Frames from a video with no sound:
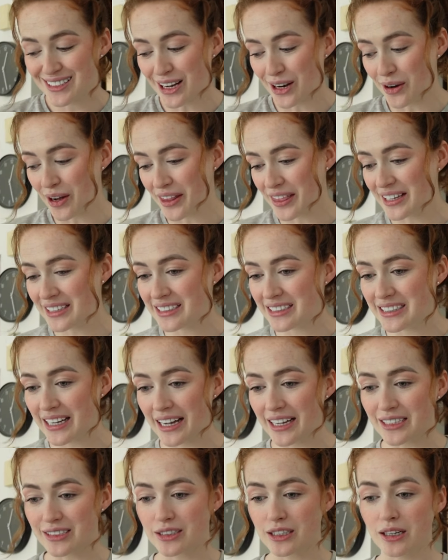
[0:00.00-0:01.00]
So I think
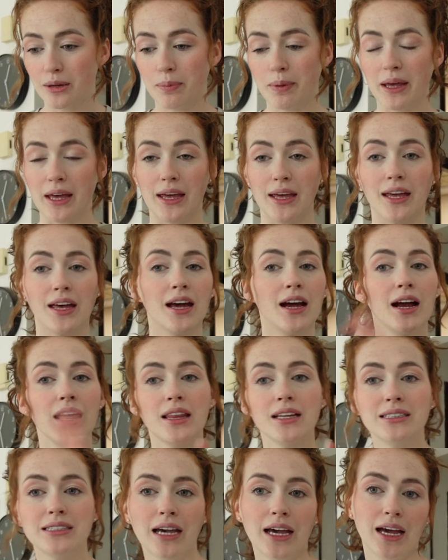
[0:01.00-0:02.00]
today is going to be
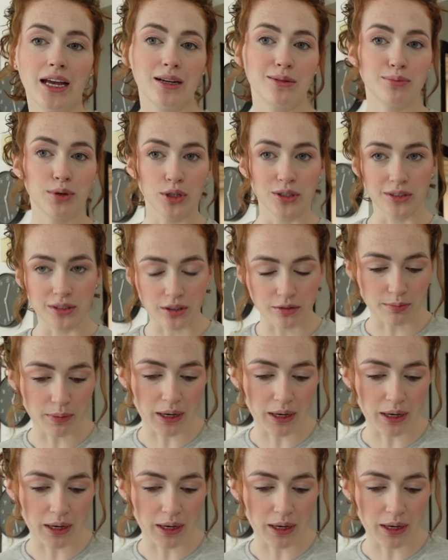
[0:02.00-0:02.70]
the turning point of